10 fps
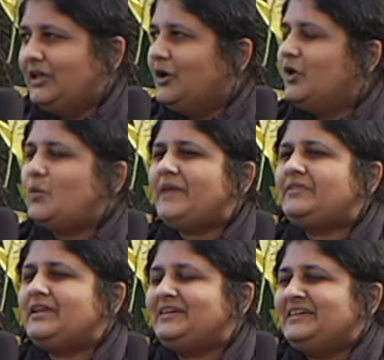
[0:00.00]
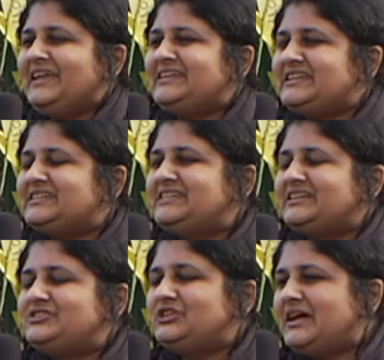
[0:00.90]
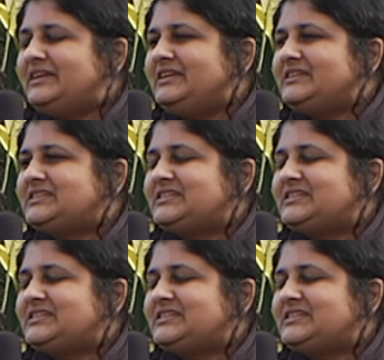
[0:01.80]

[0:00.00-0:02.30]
or whether it is that a journalist